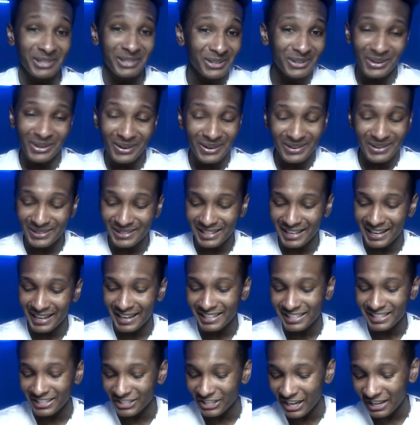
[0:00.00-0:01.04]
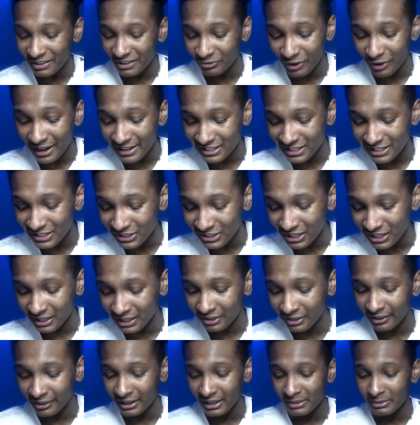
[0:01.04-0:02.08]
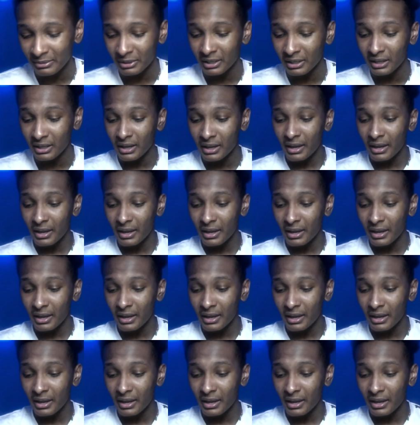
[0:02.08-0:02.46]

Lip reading: You know what I'm saying? Right to Jalen Ramsey.